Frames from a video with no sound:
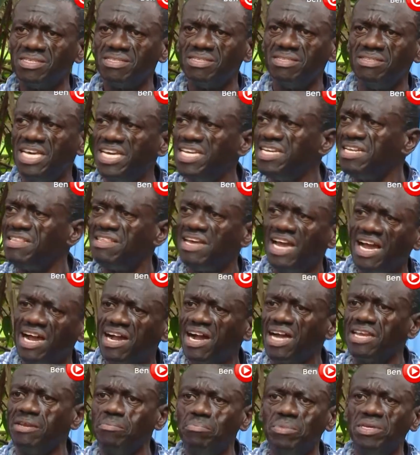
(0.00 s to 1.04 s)
Then there
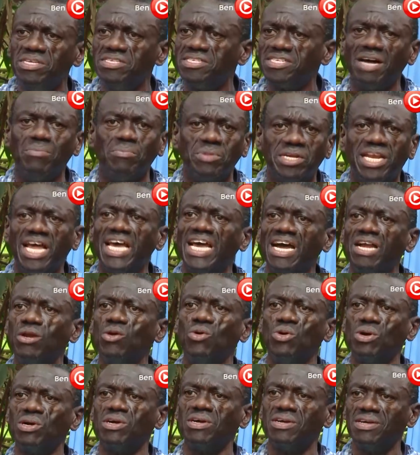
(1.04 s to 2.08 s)
can be some
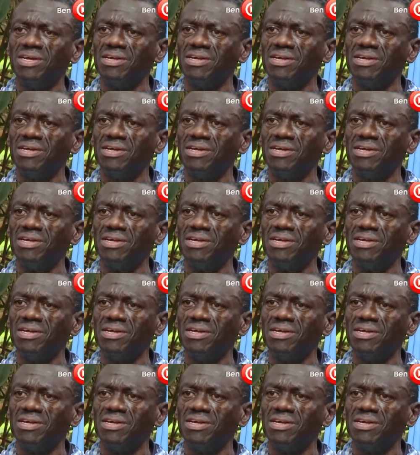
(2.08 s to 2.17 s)
dialogue